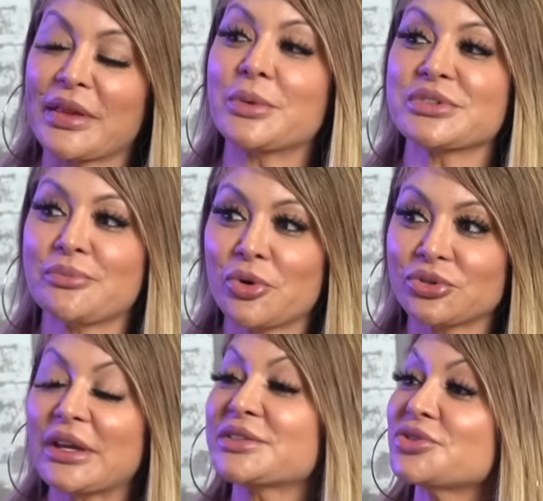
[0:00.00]
It was in
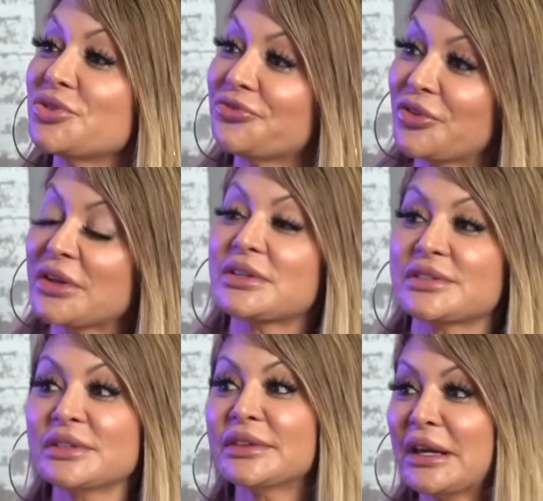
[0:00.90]
Bogotá. It's because you,
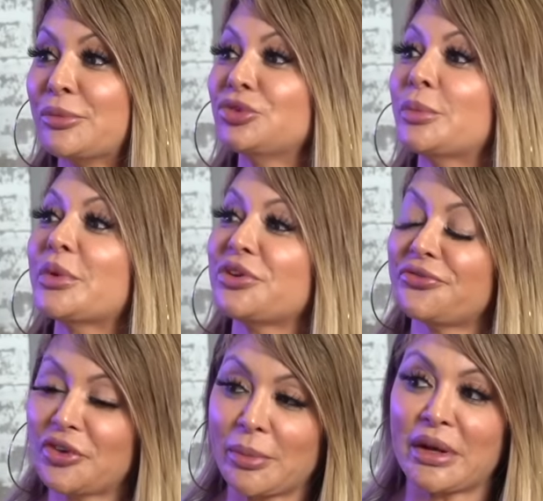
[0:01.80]
it's in Telemundo, but you
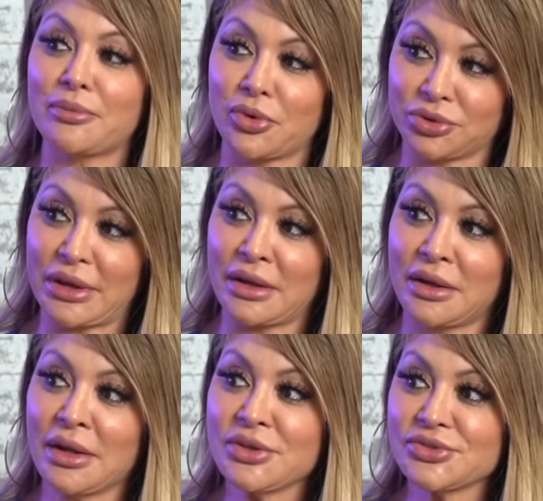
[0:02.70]
film it in Bogotá.
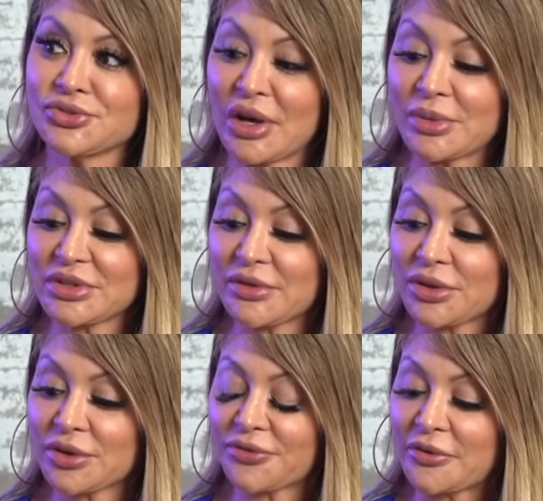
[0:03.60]
Okay. So I was
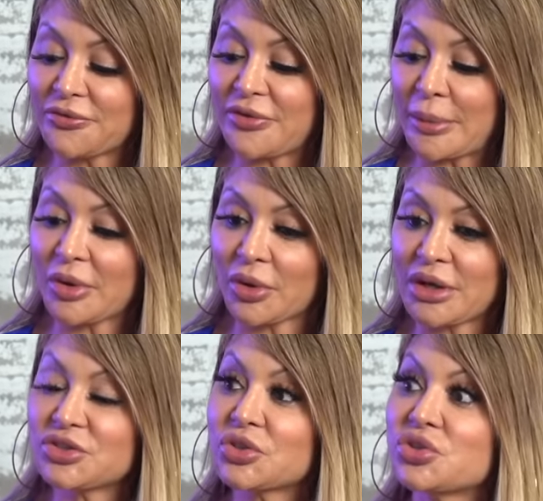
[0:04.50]
living there from February till